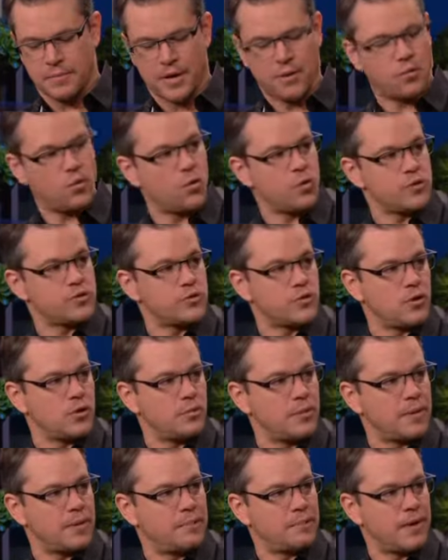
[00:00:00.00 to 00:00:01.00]
my
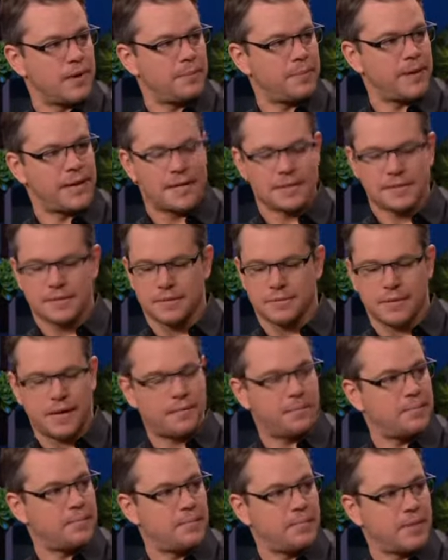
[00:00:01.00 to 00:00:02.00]
wardrobe in, my pants, in
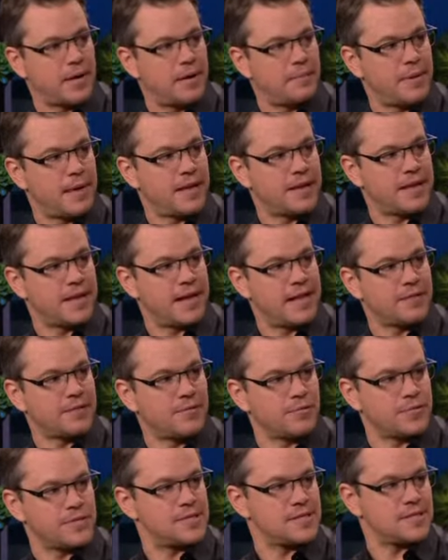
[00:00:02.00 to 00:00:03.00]
about by about an
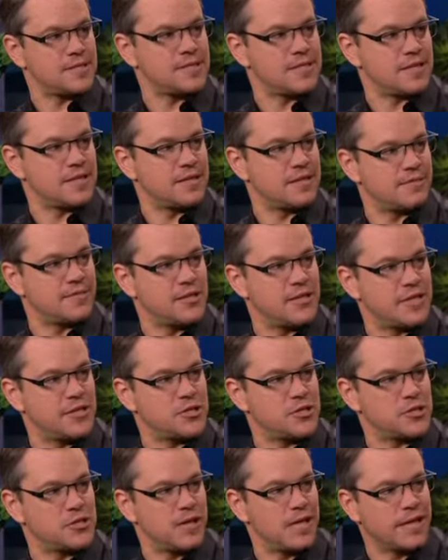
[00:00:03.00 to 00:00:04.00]
eighth or a sixteenth of an
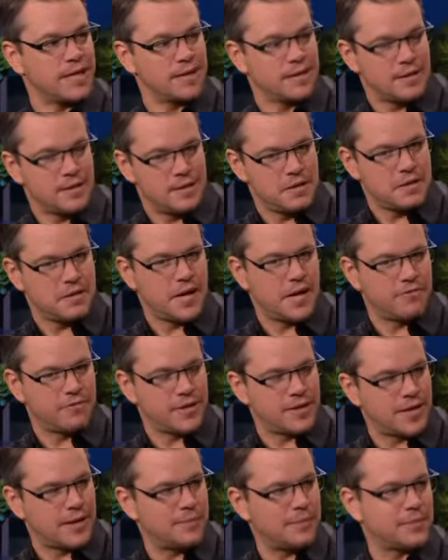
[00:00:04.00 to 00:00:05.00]
inch, like
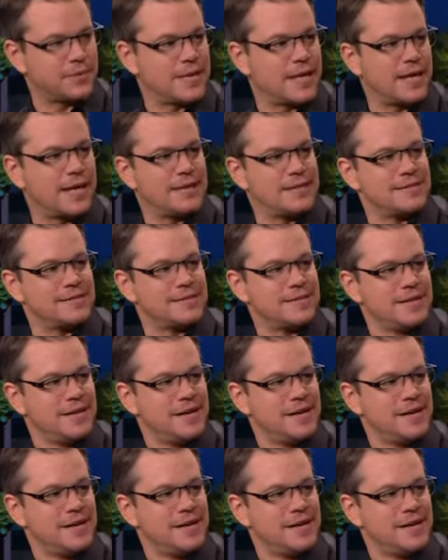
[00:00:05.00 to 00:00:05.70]
every couple days.